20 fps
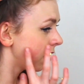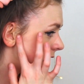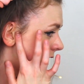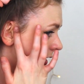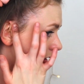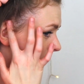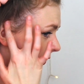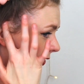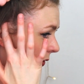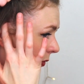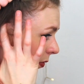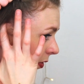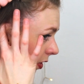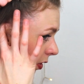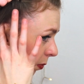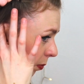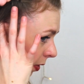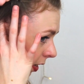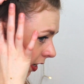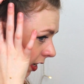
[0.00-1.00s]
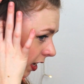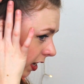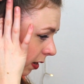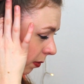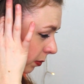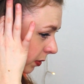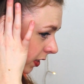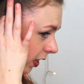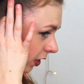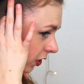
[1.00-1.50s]
Also, when you're picking
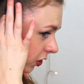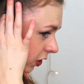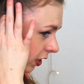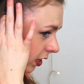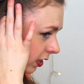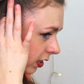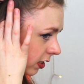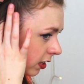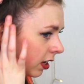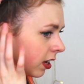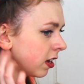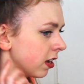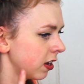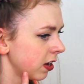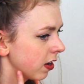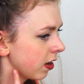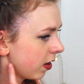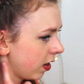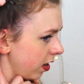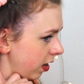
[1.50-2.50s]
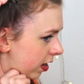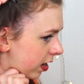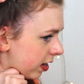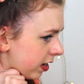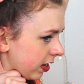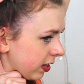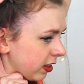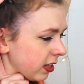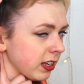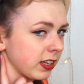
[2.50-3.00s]
up sections
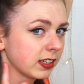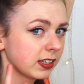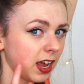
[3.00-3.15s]
on the